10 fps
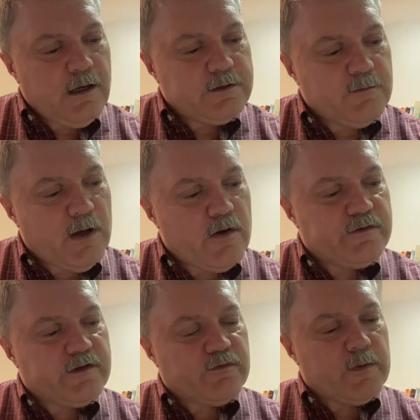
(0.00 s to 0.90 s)
to
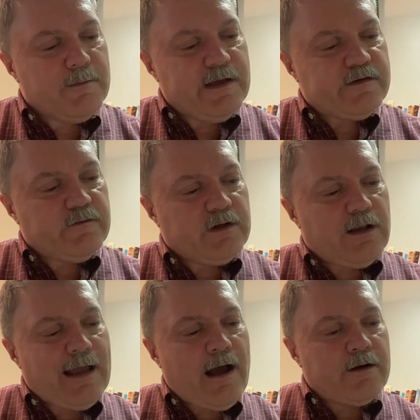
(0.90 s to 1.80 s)
Moses from the midst of the
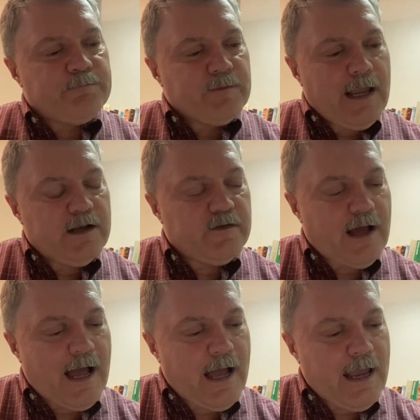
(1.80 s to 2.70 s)
cloud, and to
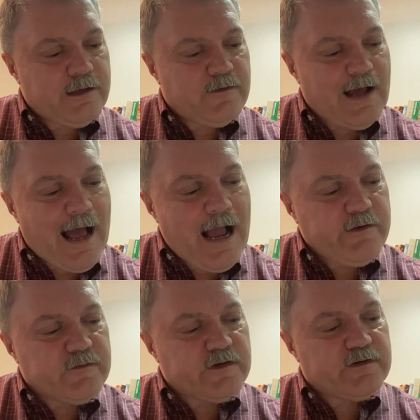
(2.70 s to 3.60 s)
the
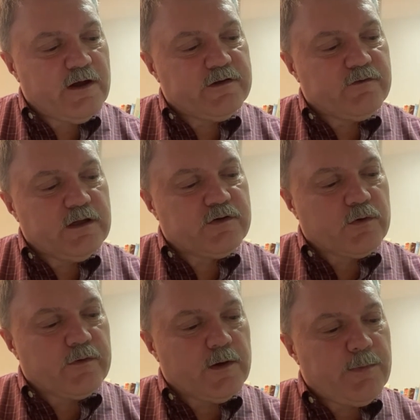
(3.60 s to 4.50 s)
eyes of the sons of
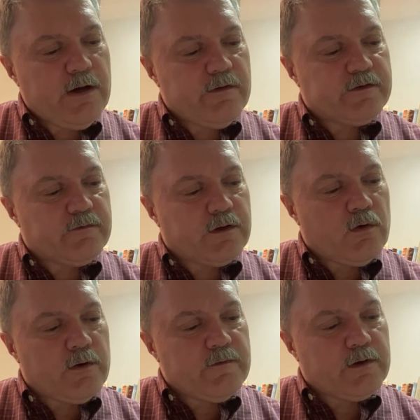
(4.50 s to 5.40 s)
Israel, the appearance of the
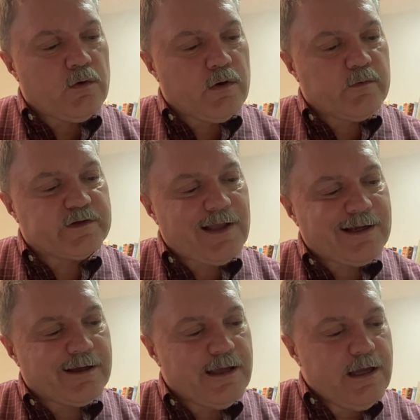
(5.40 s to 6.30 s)
glory of the Lord was
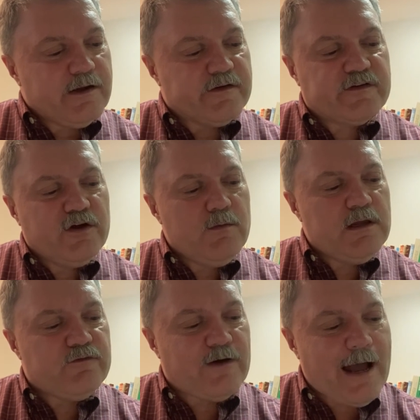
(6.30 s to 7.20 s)
like a
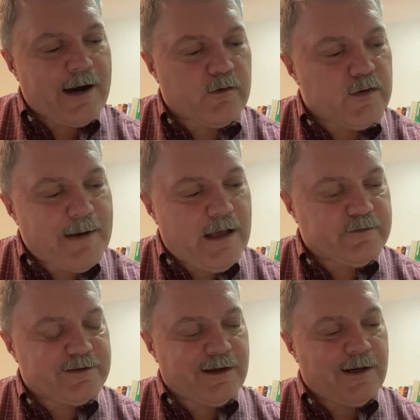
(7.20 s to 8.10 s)
consuming fire on the
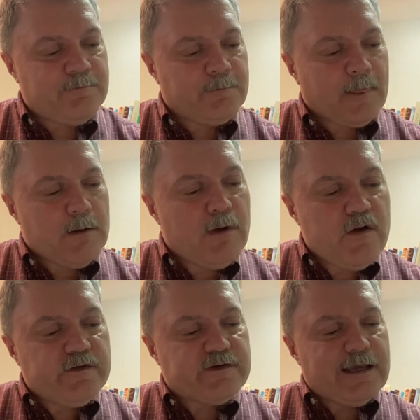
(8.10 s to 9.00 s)
mountaintop.
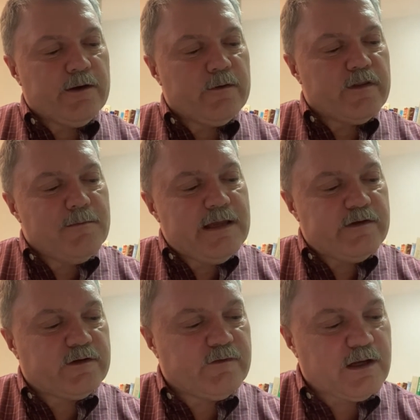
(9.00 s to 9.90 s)
Moses entered the
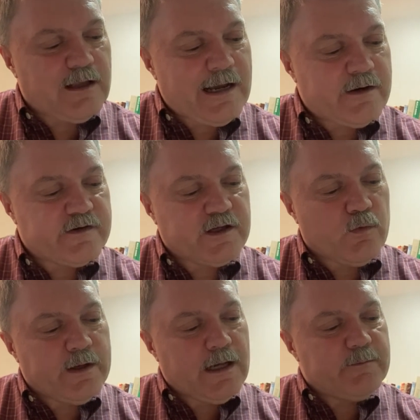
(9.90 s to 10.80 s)
midst of the cloud as he
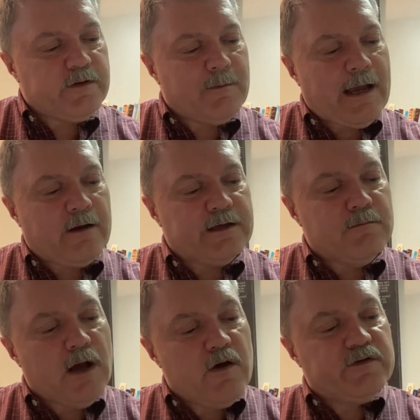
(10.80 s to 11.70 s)
went up to the mountain,
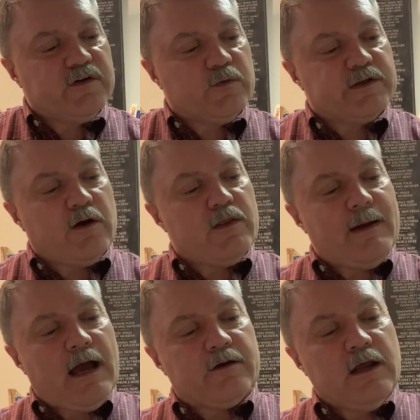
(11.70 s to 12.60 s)
and Moses was on the
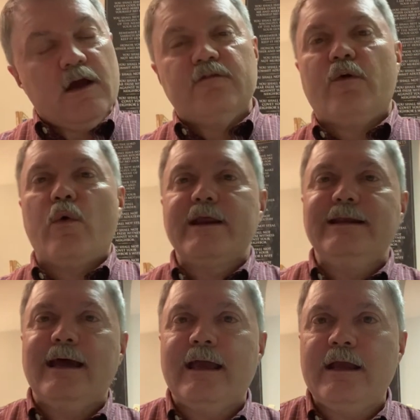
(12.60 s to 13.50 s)
mountain 40
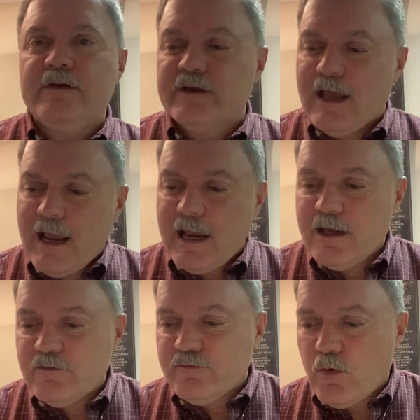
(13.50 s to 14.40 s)
days
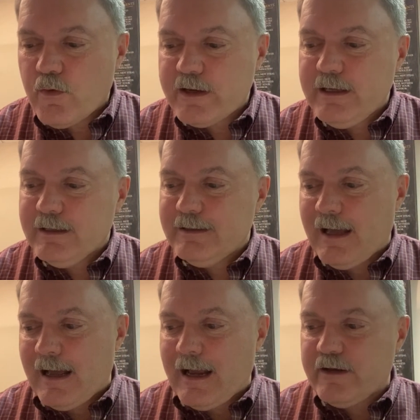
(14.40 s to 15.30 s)
and 40
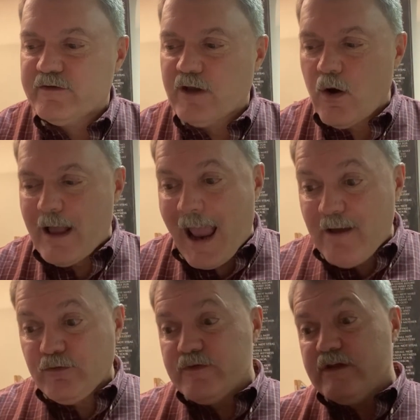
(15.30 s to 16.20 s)
nights. So
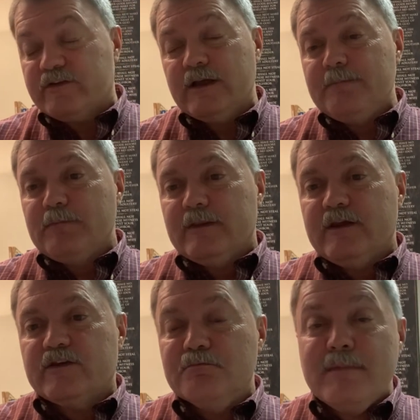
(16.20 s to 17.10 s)
after
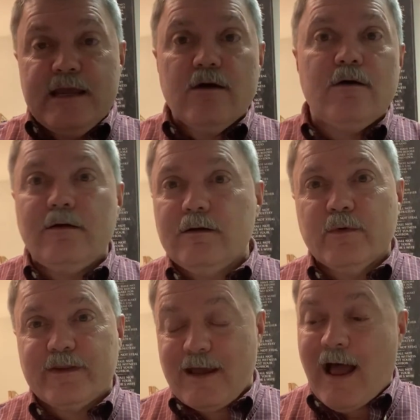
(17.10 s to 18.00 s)
this meal
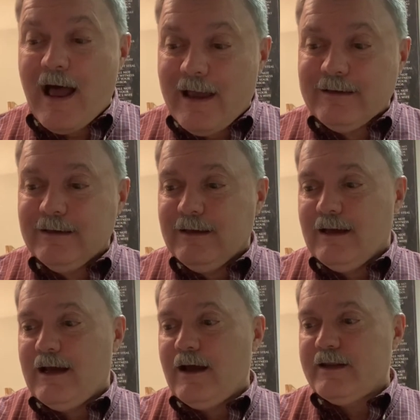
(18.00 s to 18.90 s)
with God
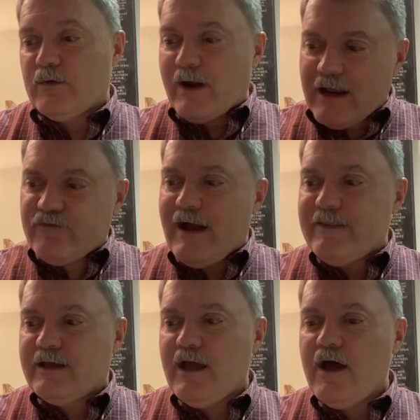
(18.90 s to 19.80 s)
that
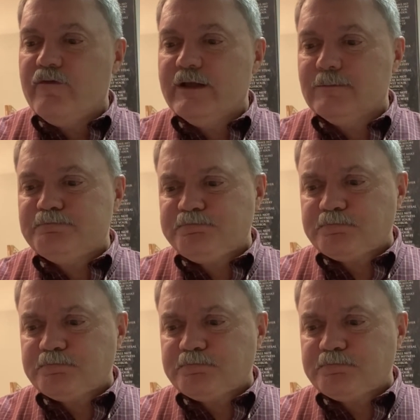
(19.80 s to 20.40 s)
ratified the covenant,